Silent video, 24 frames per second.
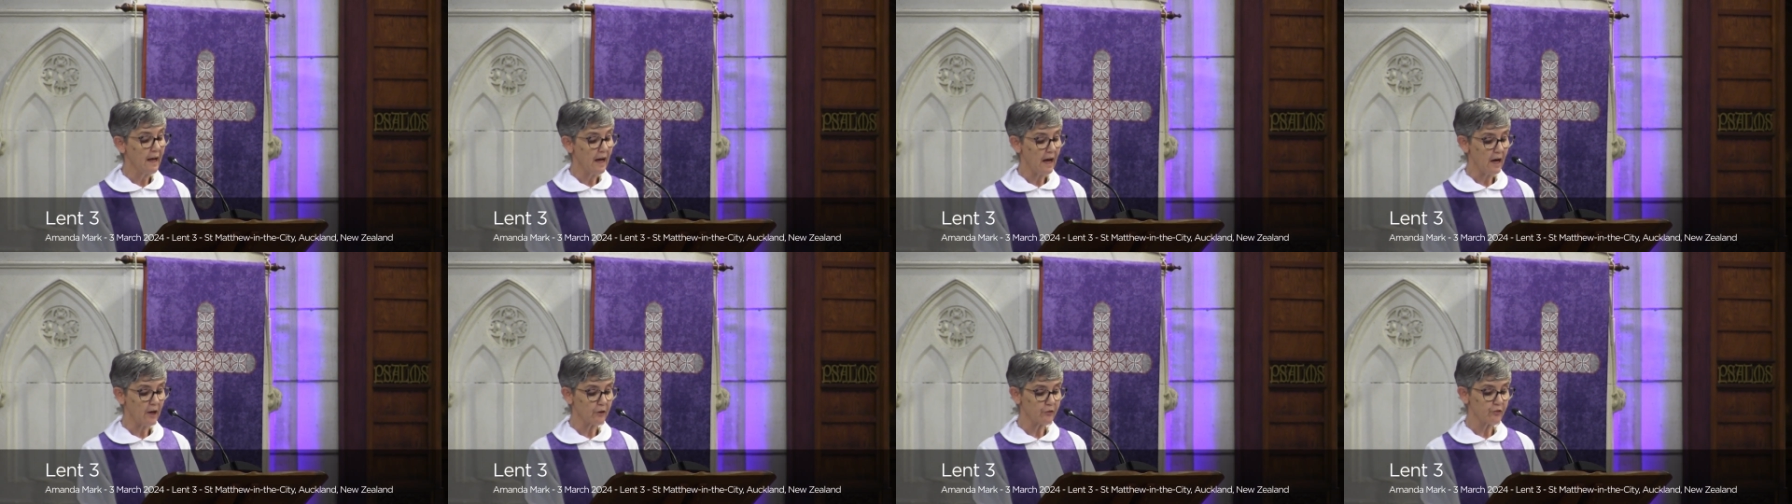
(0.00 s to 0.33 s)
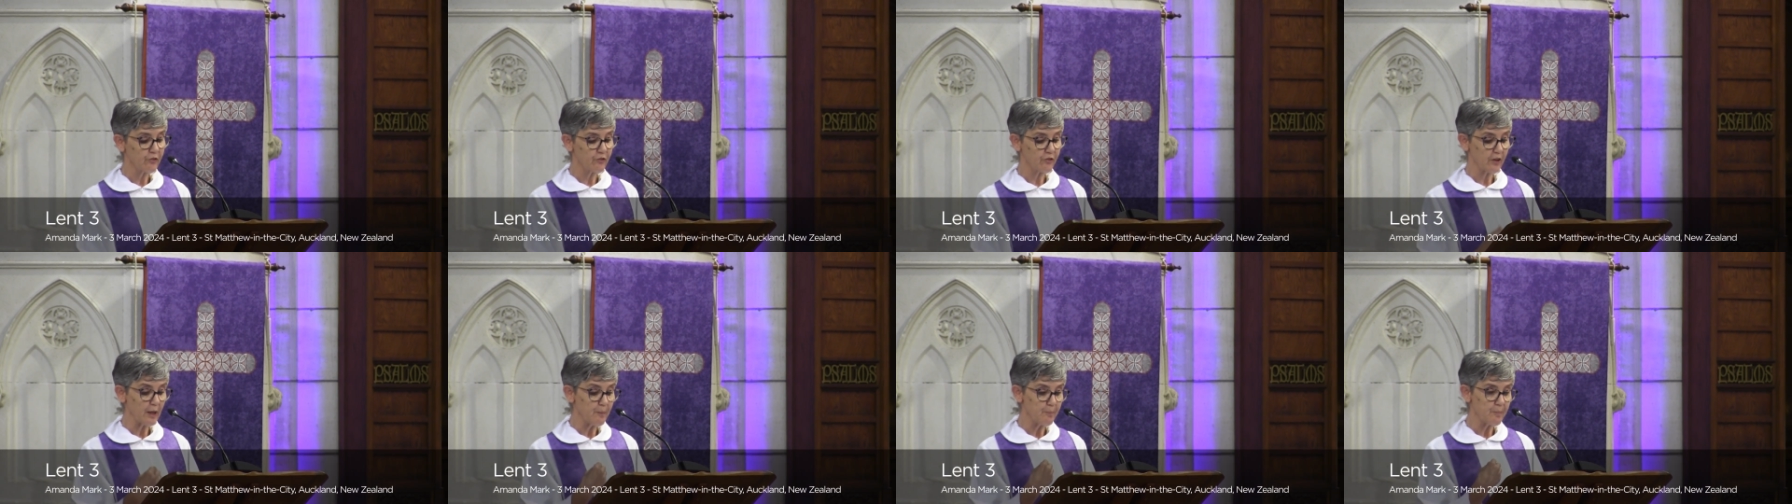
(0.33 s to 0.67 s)
how
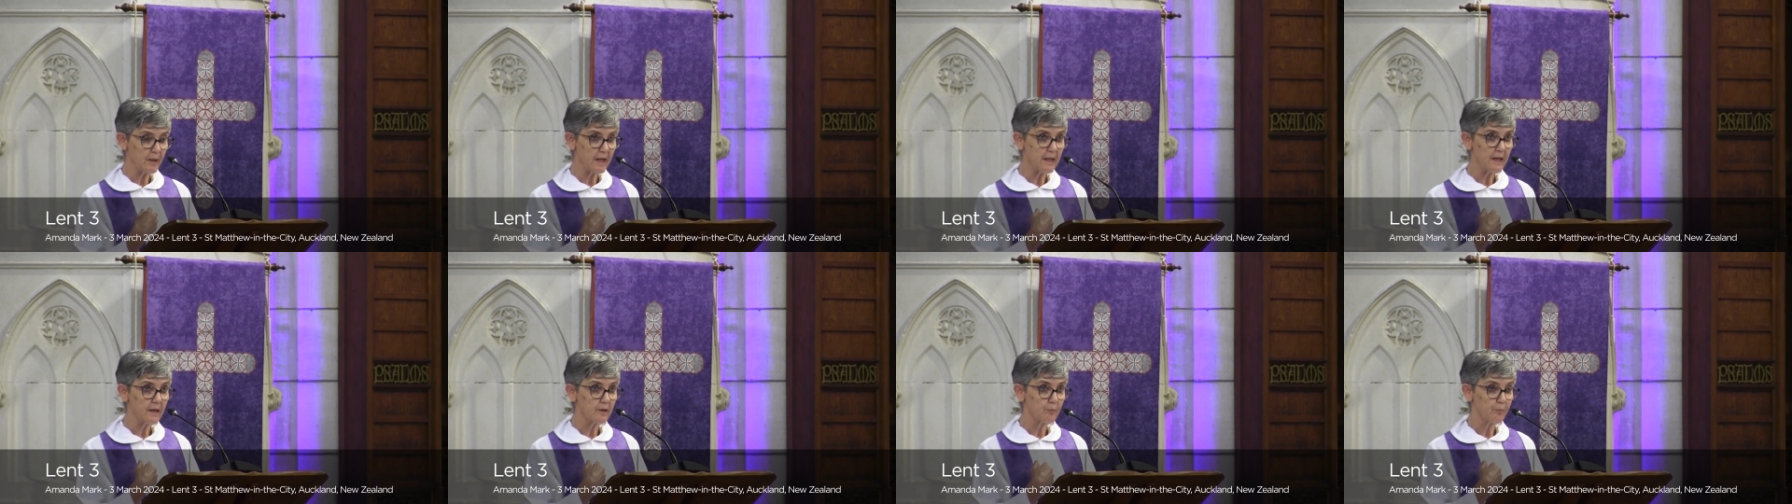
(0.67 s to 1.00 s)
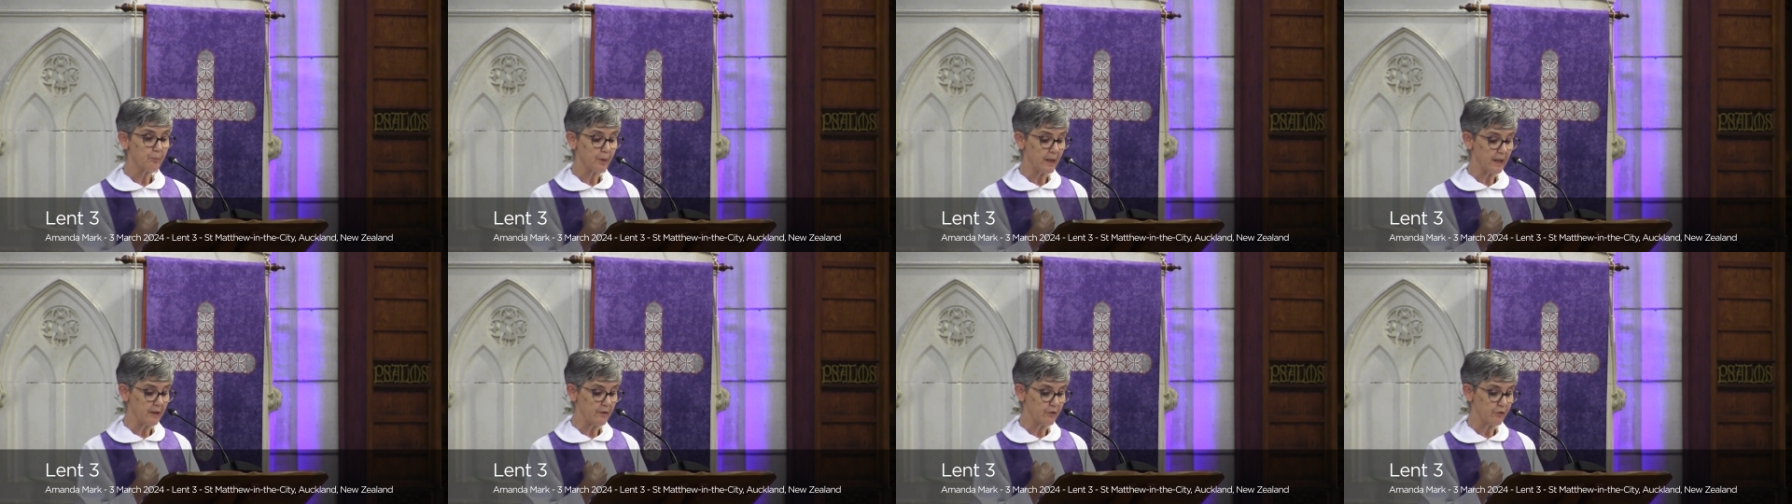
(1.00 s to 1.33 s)
deeply
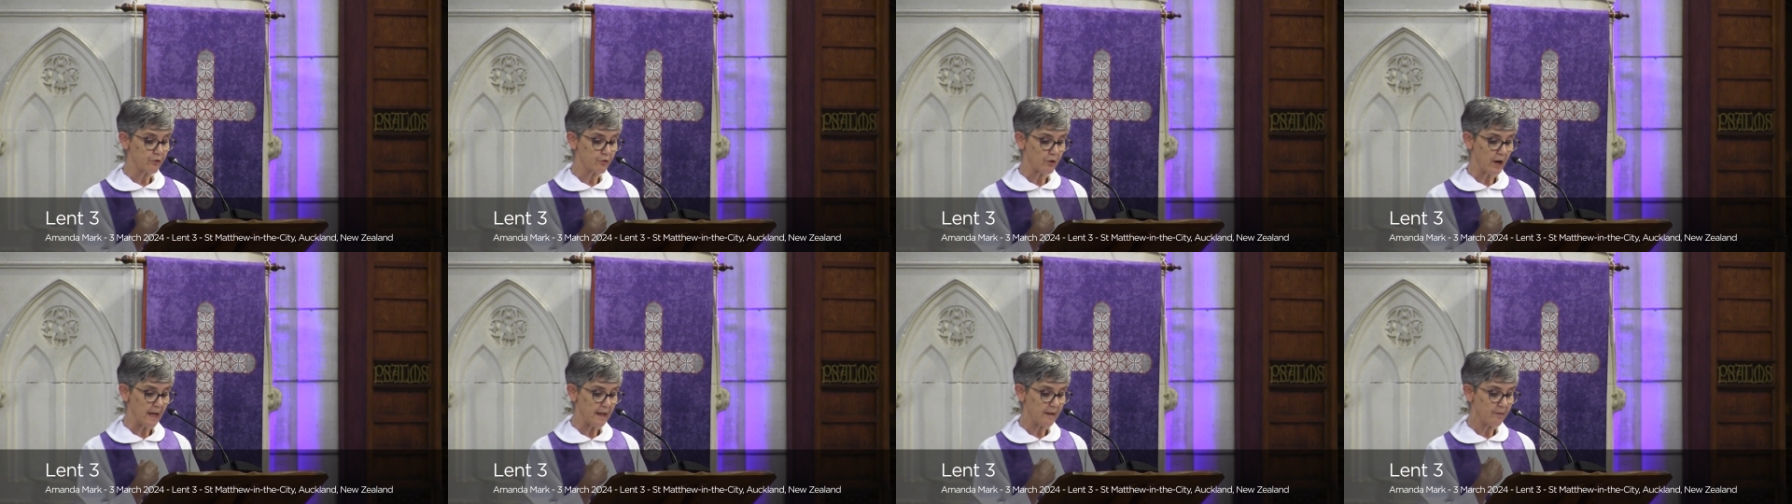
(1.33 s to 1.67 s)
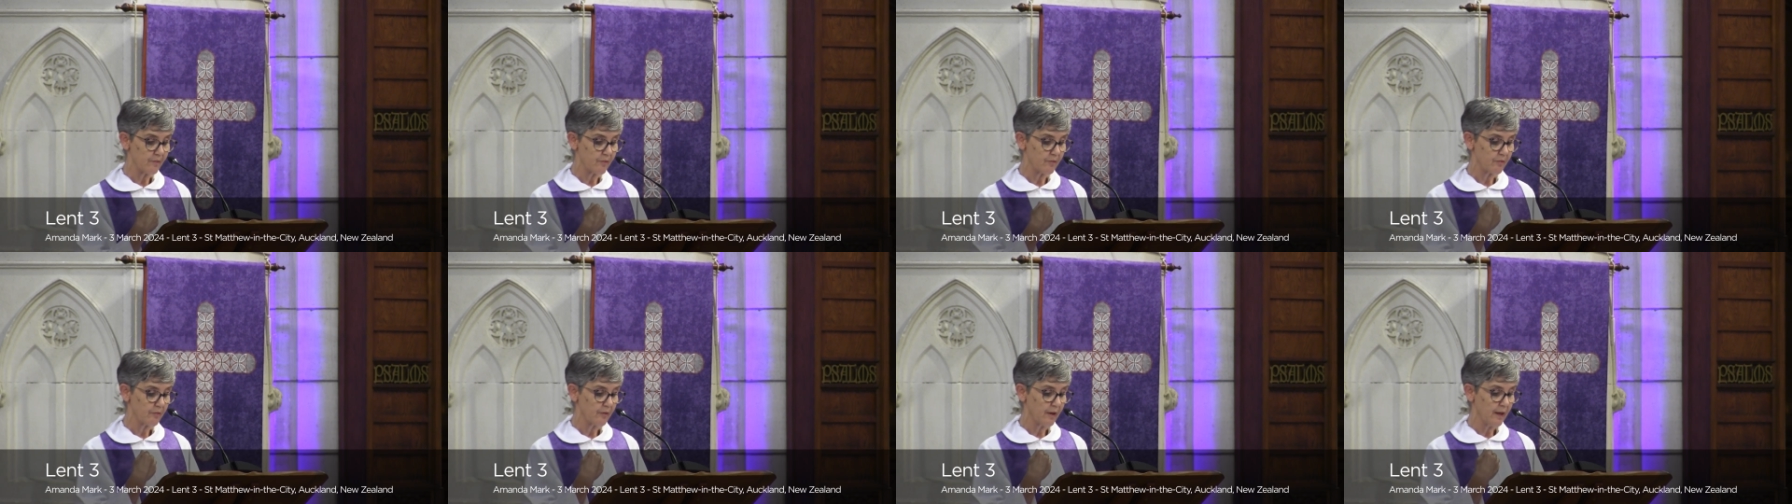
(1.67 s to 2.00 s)
it
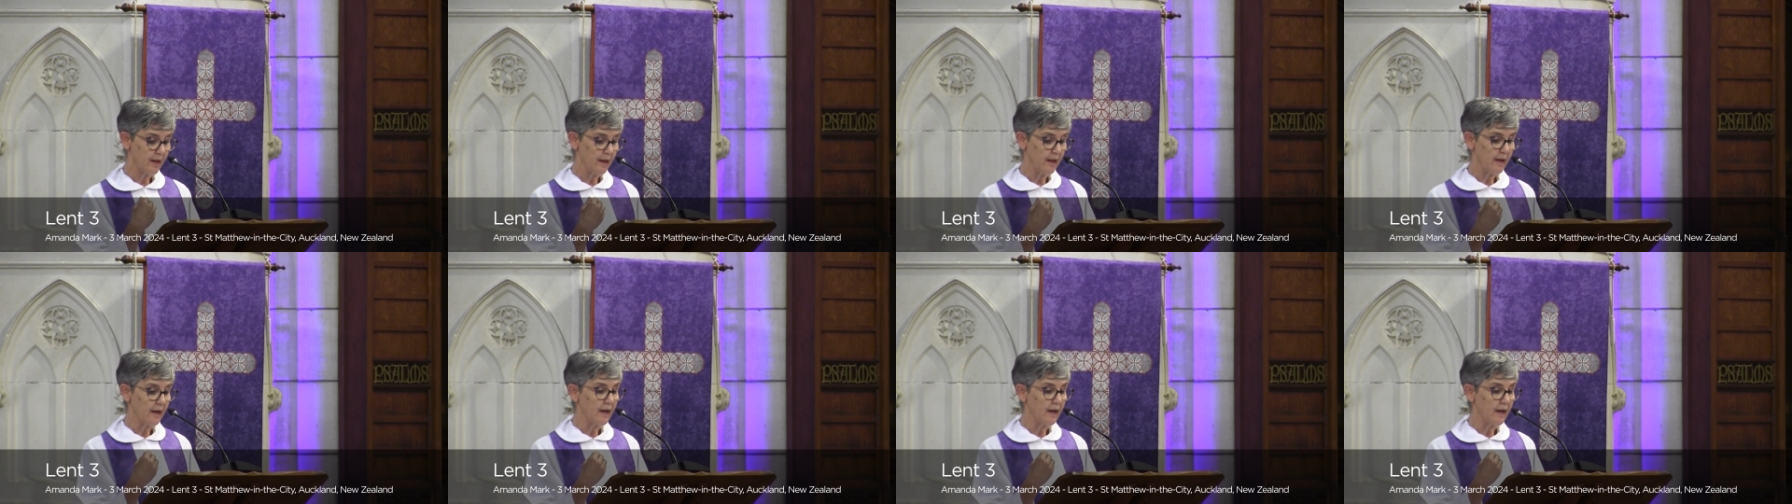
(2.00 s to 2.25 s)
penetrates,